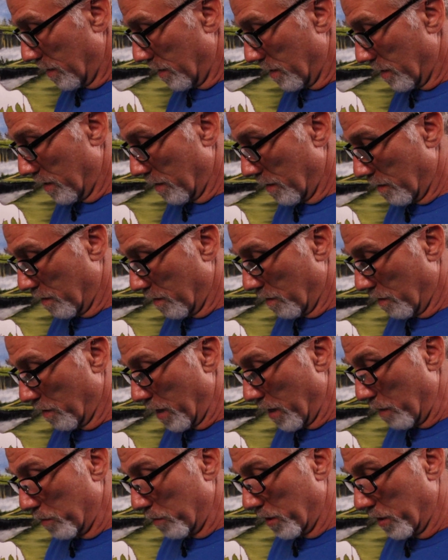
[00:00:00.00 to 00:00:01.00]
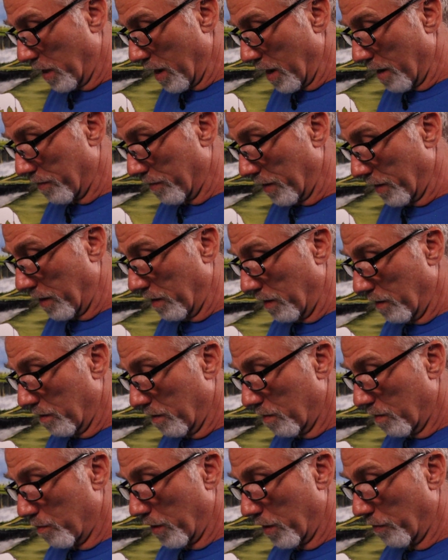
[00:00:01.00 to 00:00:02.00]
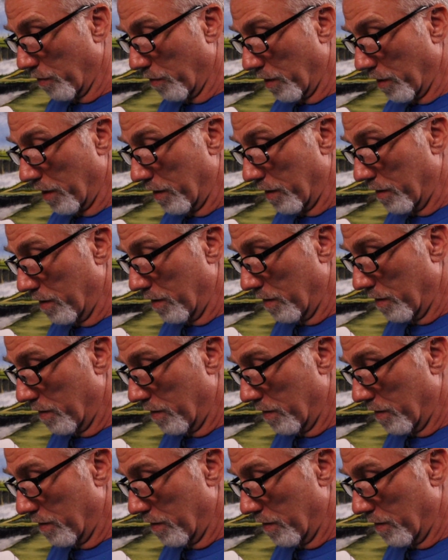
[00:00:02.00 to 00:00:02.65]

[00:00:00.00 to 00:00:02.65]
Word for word: uh, her name's Kathy, my friend.